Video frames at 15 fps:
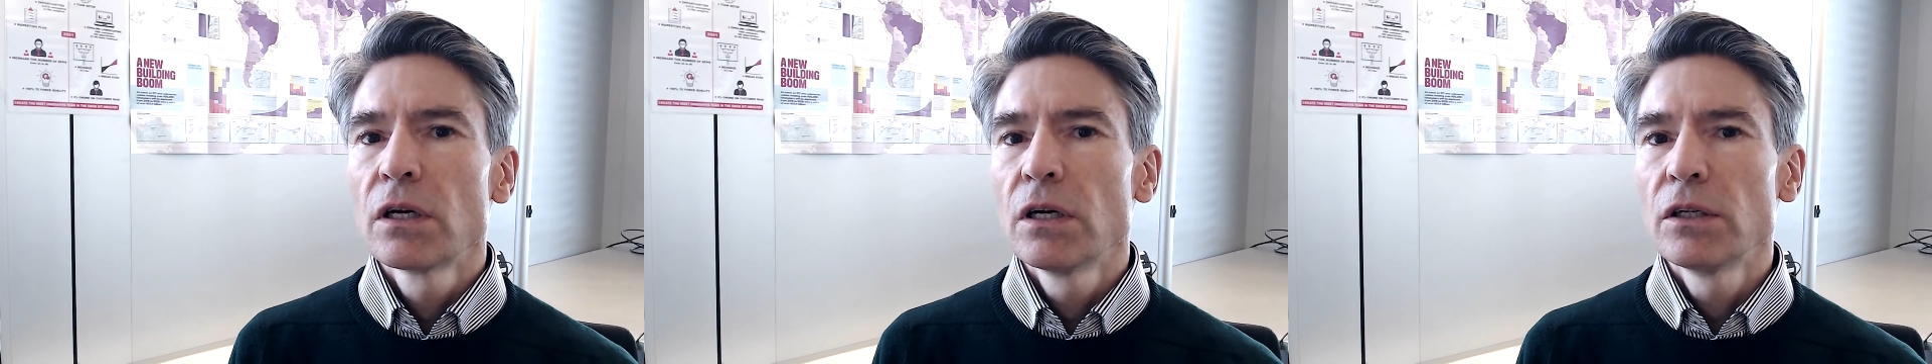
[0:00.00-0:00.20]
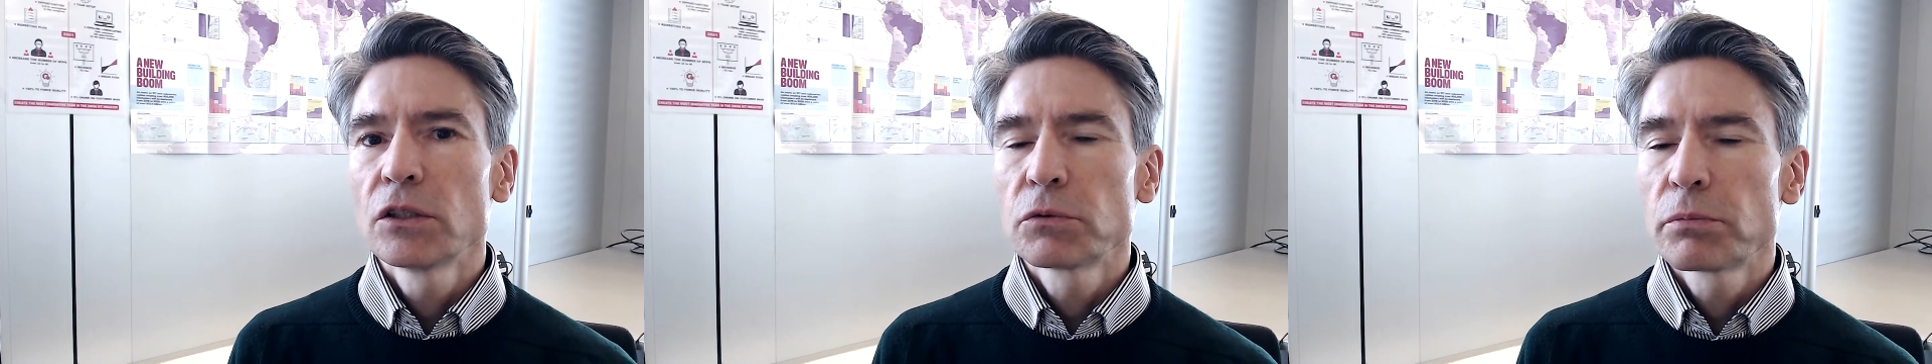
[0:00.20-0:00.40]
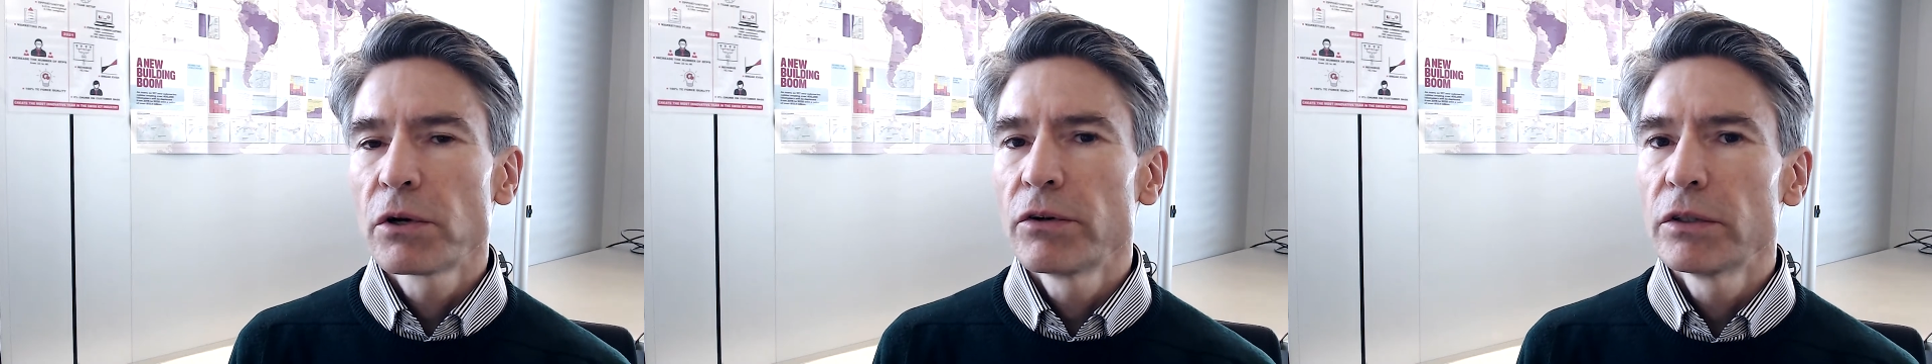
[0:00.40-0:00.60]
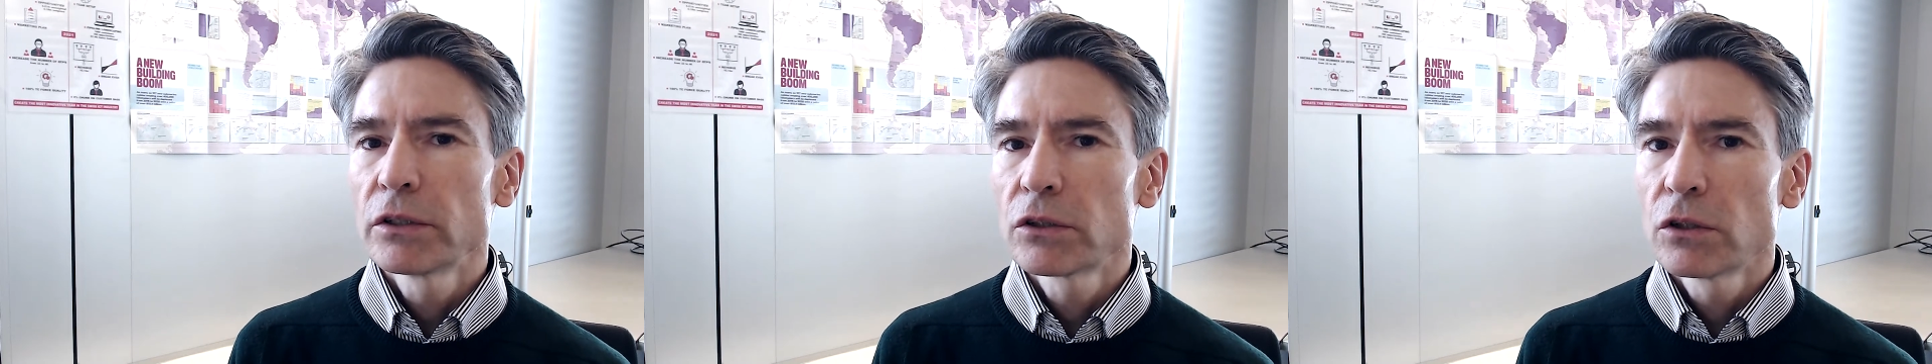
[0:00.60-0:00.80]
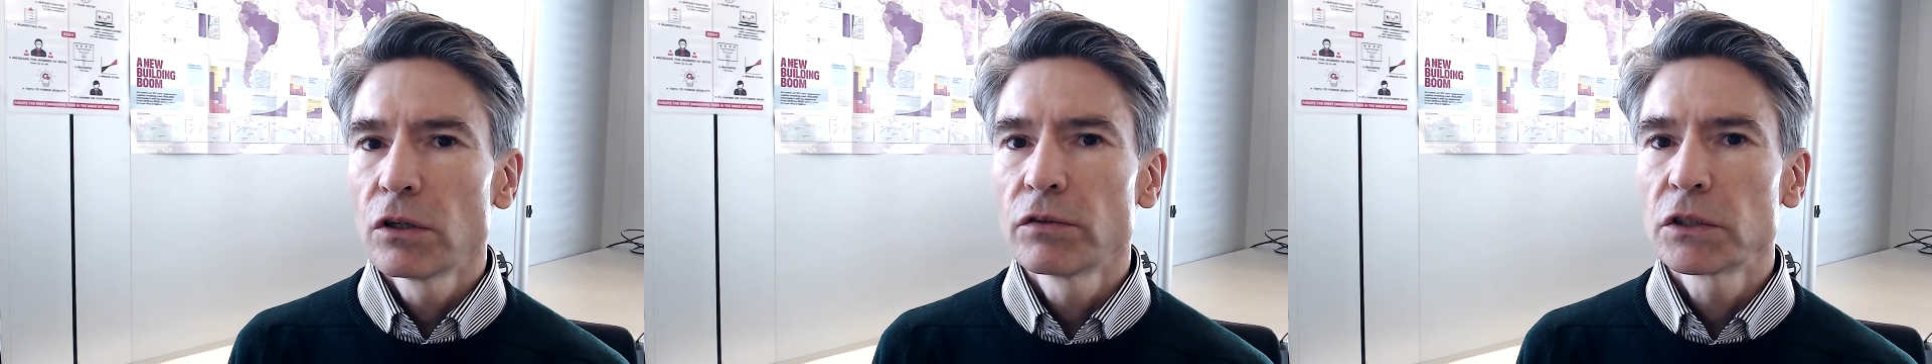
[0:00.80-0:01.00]
an
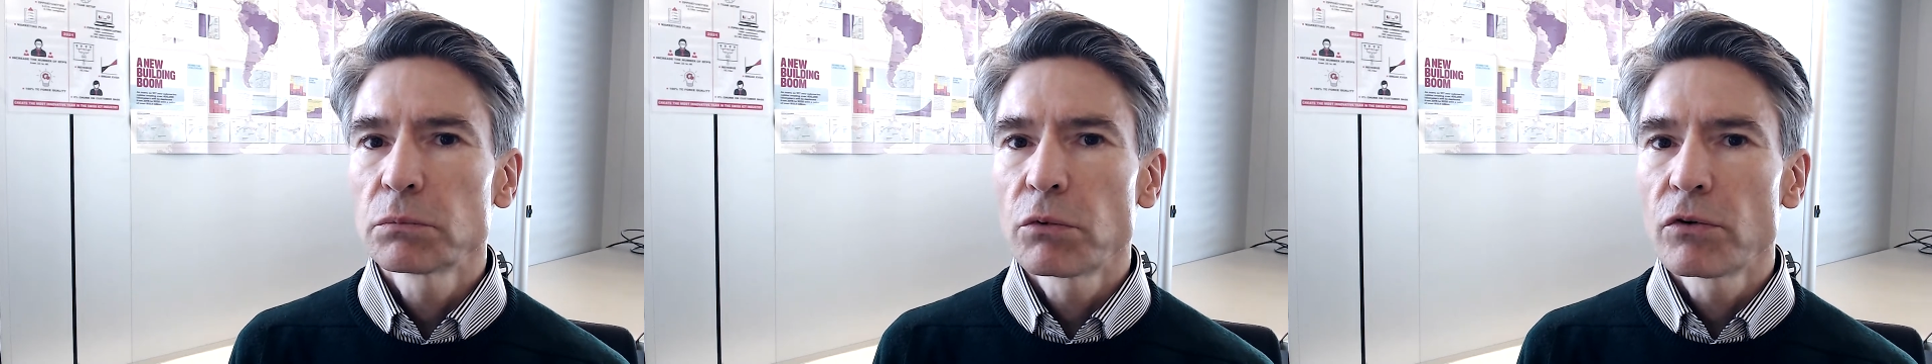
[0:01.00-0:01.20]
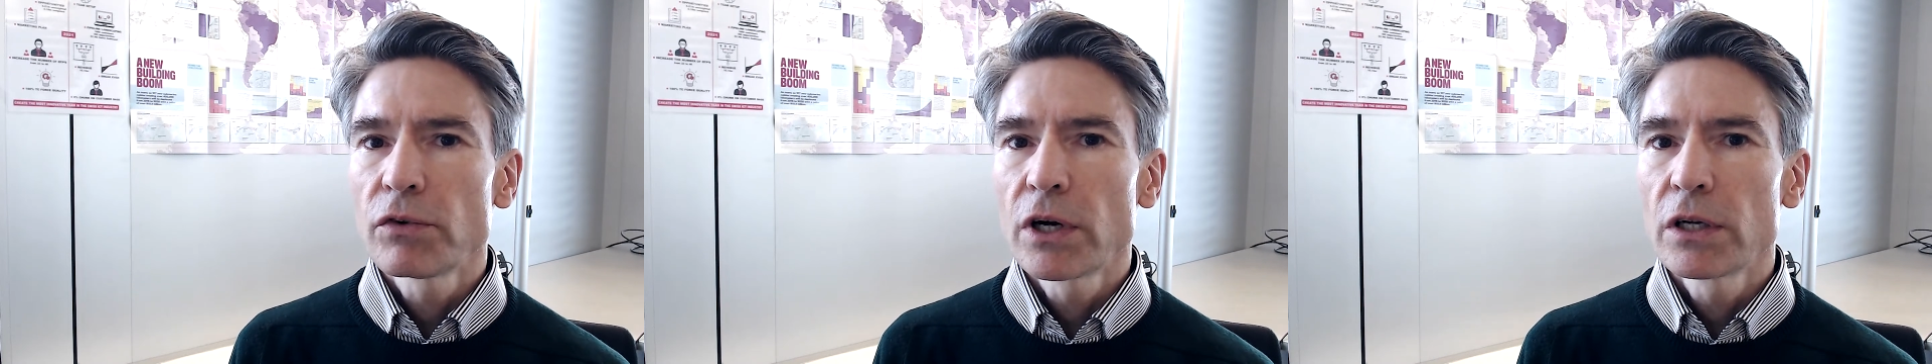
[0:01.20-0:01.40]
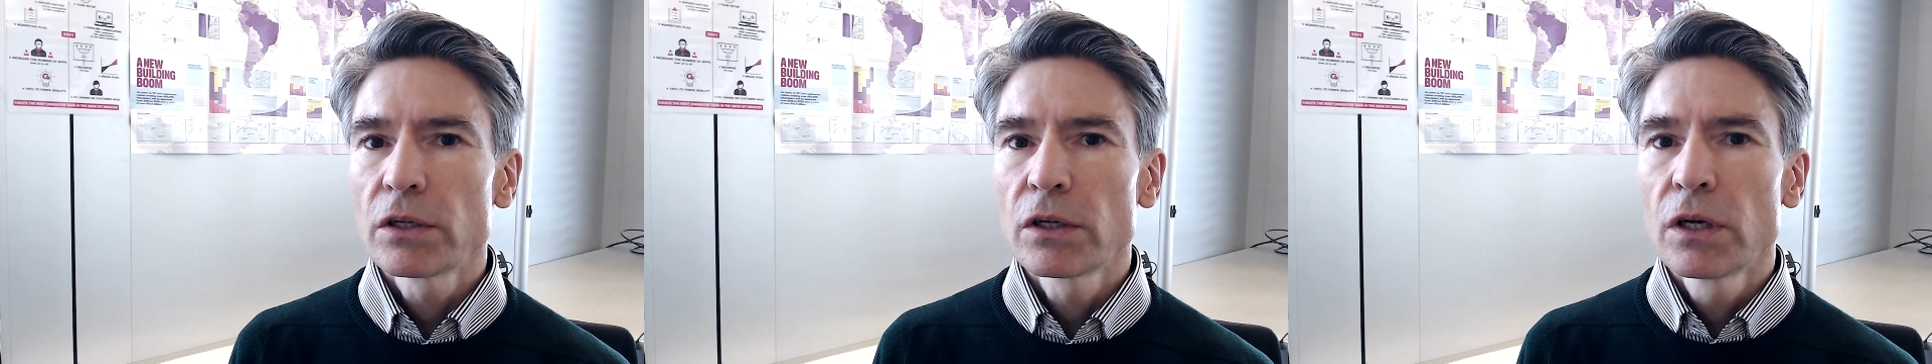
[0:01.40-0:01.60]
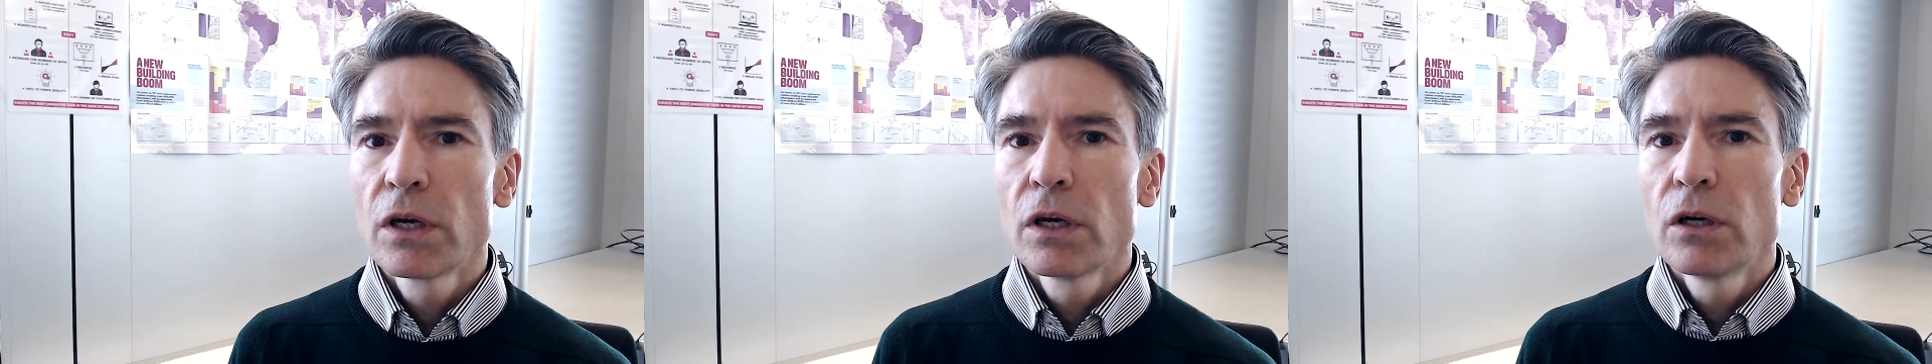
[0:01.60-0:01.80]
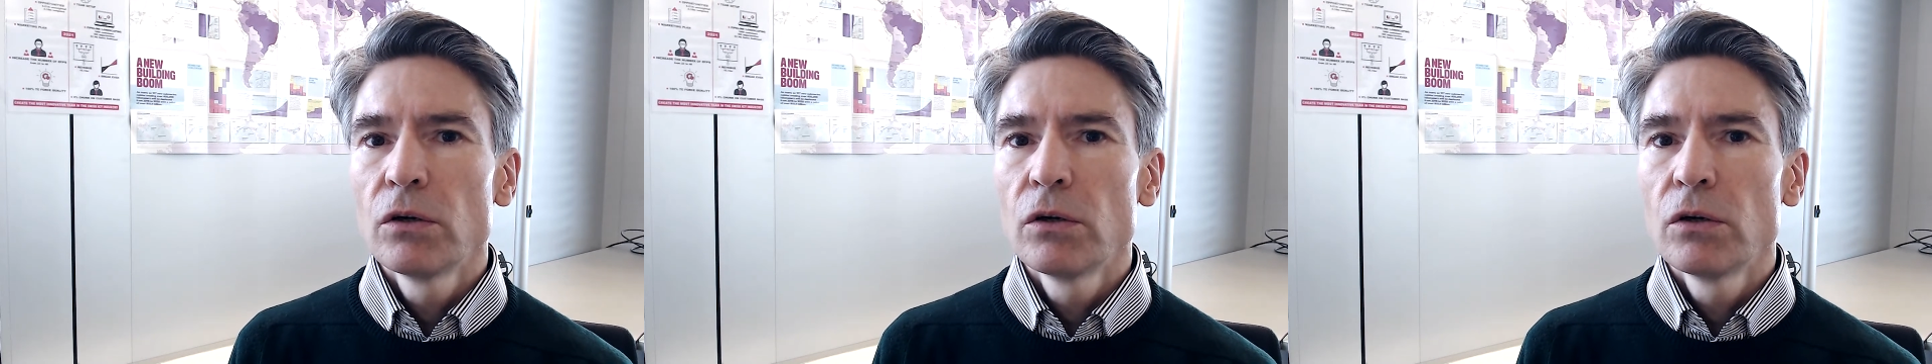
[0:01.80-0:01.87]
experienced service provider